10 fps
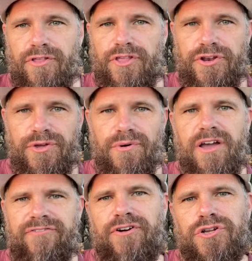On the new
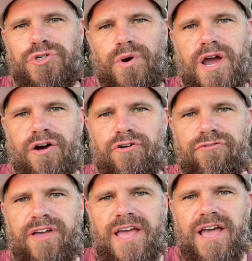iPhone
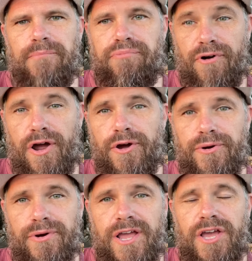12
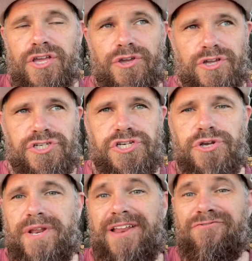Pro, you can
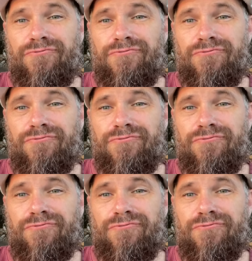shoot in